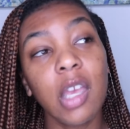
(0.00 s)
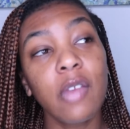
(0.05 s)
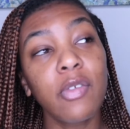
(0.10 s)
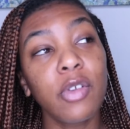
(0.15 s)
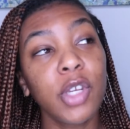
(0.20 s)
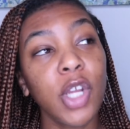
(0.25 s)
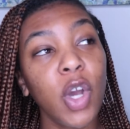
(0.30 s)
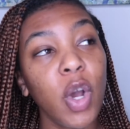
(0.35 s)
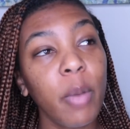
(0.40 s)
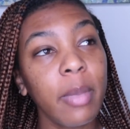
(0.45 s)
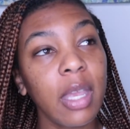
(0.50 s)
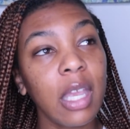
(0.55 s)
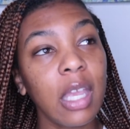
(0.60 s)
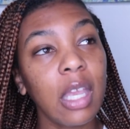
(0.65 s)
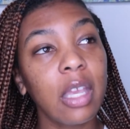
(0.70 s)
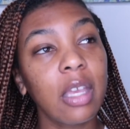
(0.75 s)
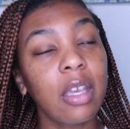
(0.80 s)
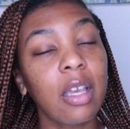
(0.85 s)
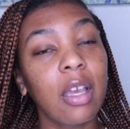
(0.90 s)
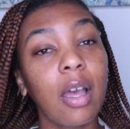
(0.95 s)
If you know
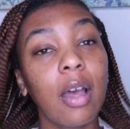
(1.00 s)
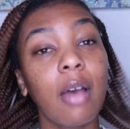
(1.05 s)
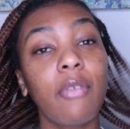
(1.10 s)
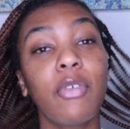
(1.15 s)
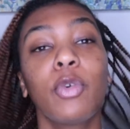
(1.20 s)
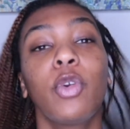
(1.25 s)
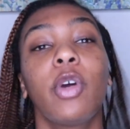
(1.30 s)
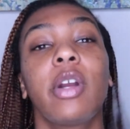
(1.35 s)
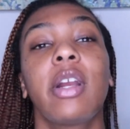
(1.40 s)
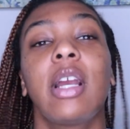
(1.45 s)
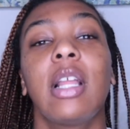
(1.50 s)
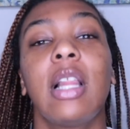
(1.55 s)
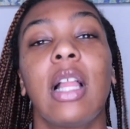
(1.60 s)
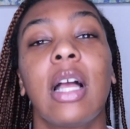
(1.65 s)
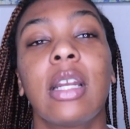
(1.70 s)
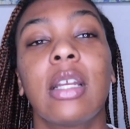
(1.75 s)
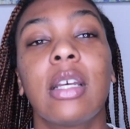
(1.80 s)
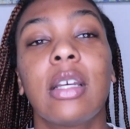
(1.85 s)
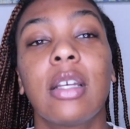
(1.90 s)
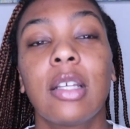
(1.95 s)
me, I'm from North
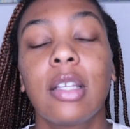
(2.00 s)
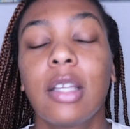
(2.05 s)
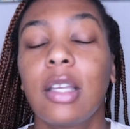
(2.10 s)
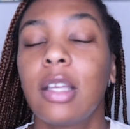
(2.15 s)
Carolina.